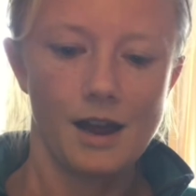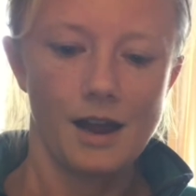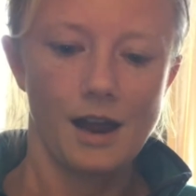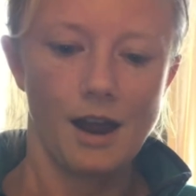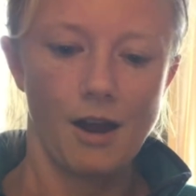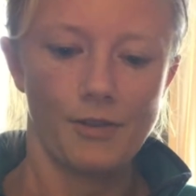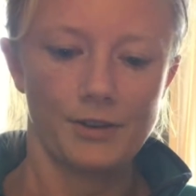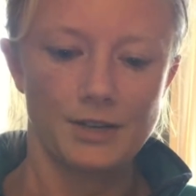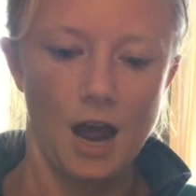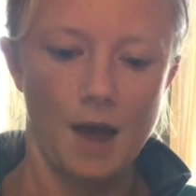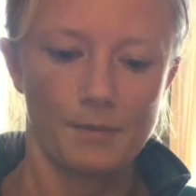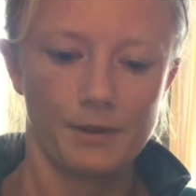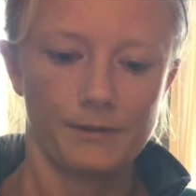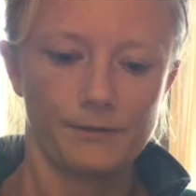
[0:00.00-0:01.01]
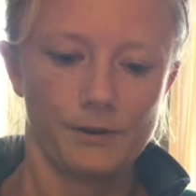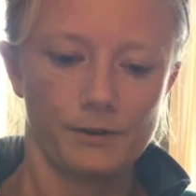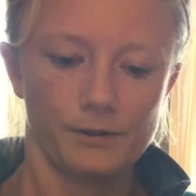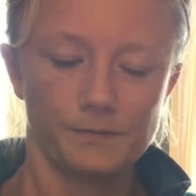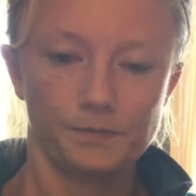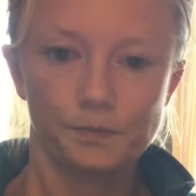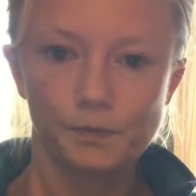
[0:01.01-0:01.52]
on the top of the
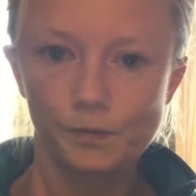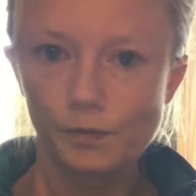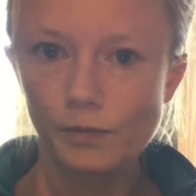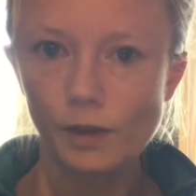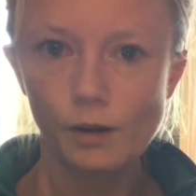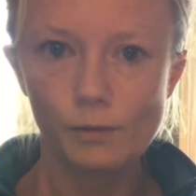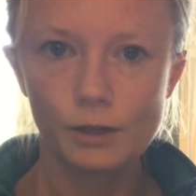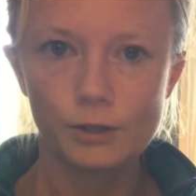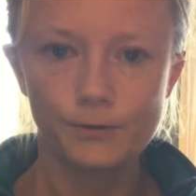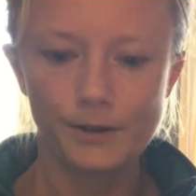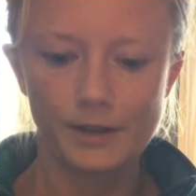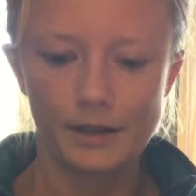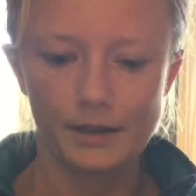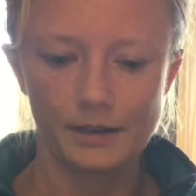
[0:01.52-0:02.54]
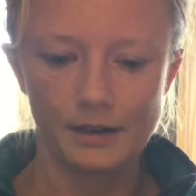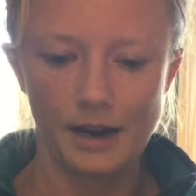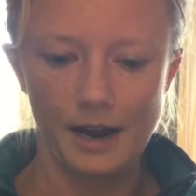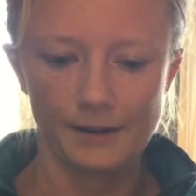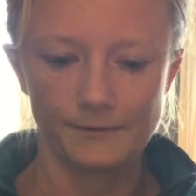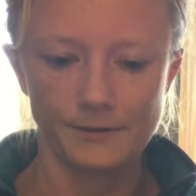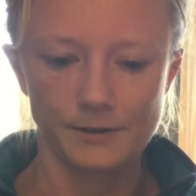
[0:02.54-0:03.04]
phone, which for the
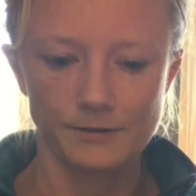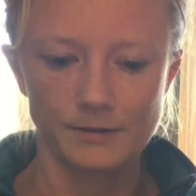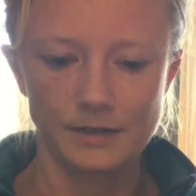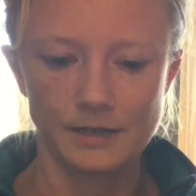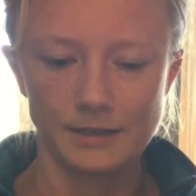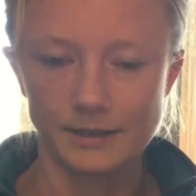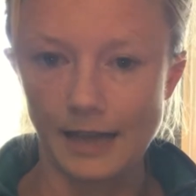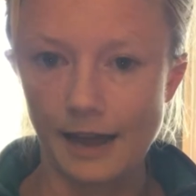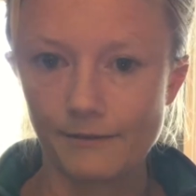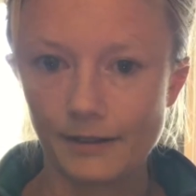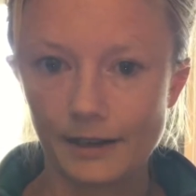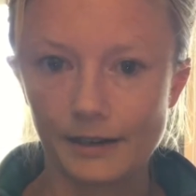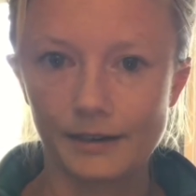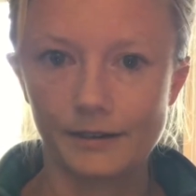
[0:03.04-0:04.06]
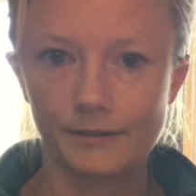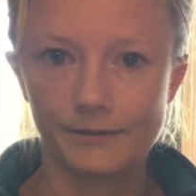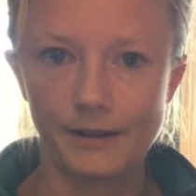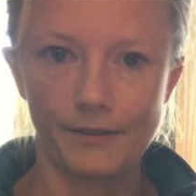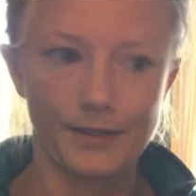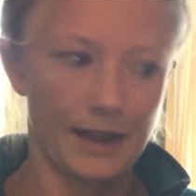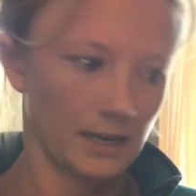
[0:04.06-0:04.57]
iPhone 11
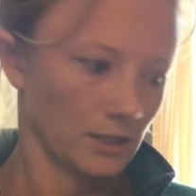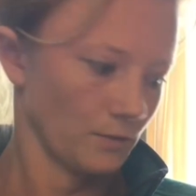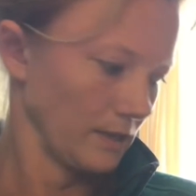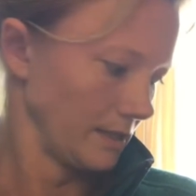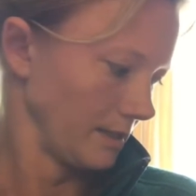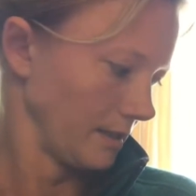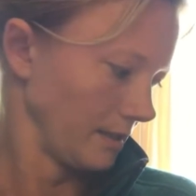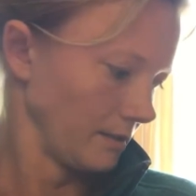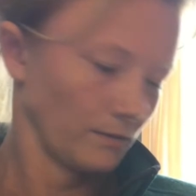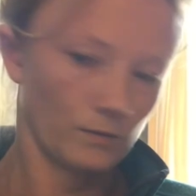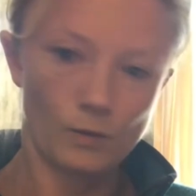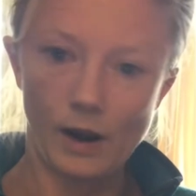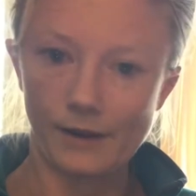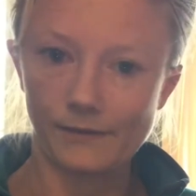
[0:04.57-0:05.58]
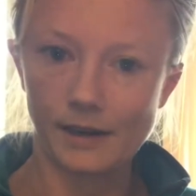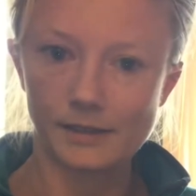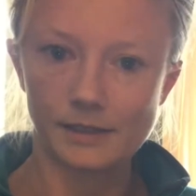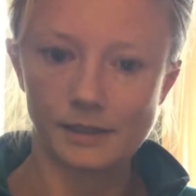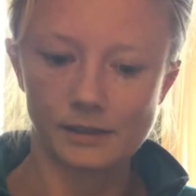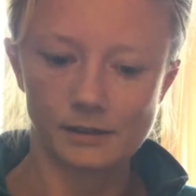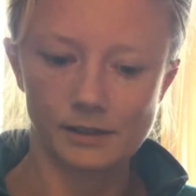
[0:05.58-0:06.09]
found that's where the Wi-Fi
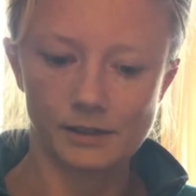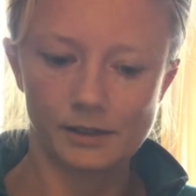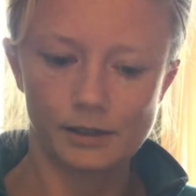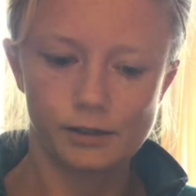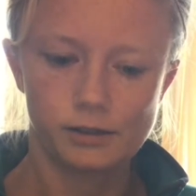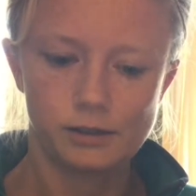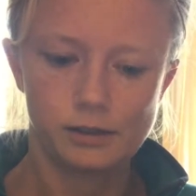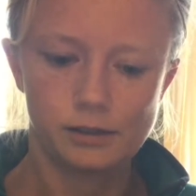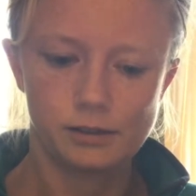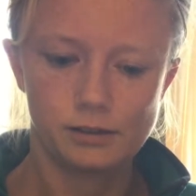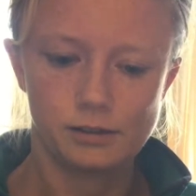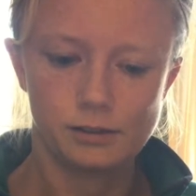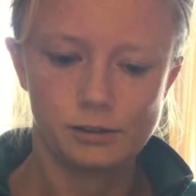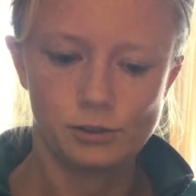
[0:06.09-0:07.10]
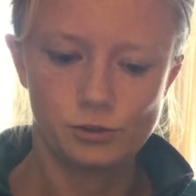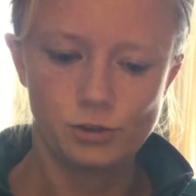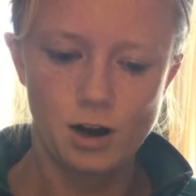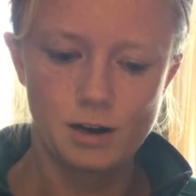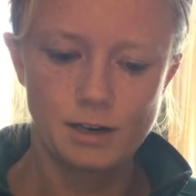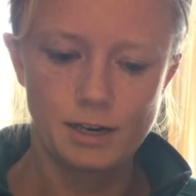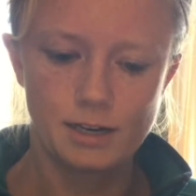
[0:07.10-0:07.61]
signal is
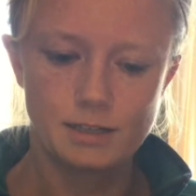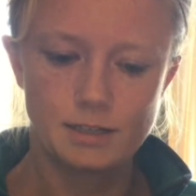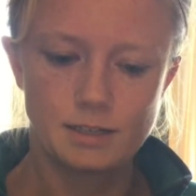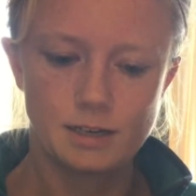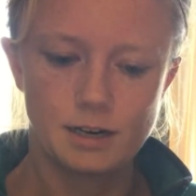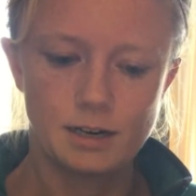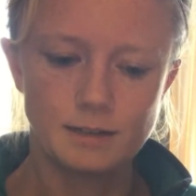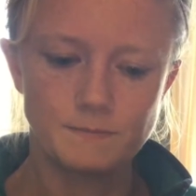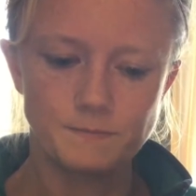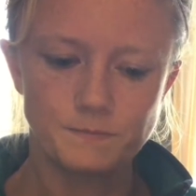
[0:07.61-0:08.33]
strongest. A